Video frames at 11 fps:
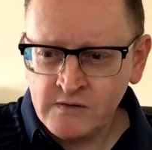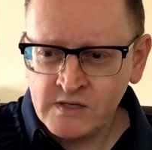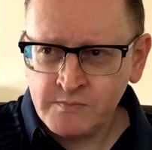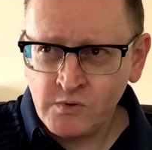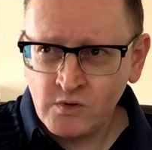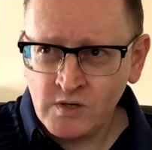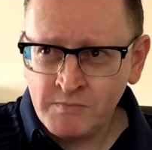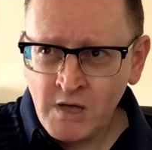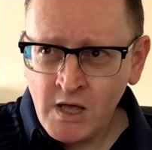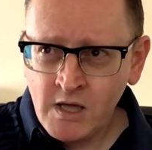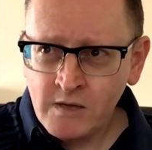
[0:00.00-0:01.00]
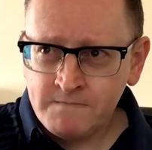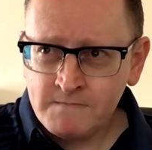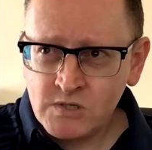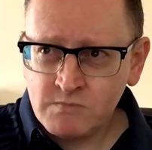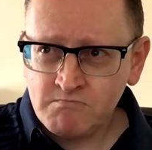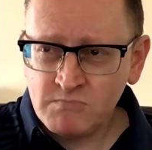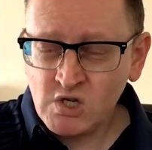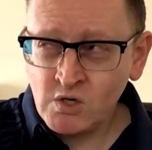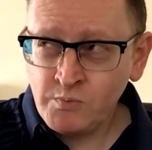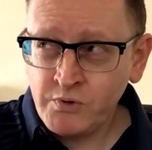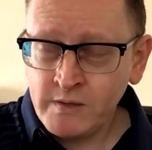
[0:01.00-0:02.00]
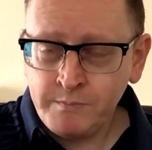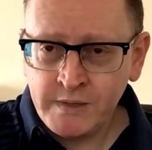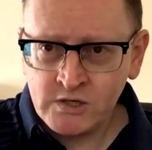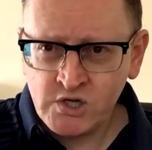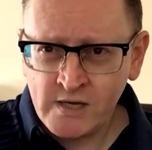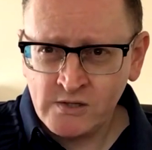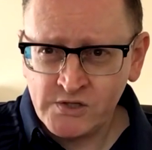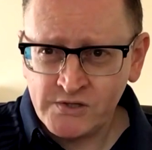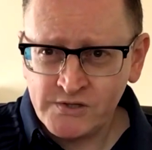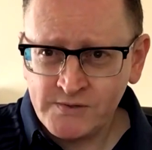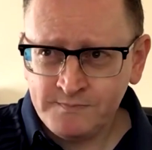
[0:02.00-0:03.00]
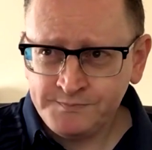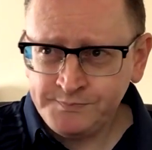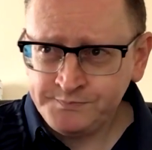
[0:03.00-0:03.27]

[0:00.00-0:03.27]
in this book two pretty big changes.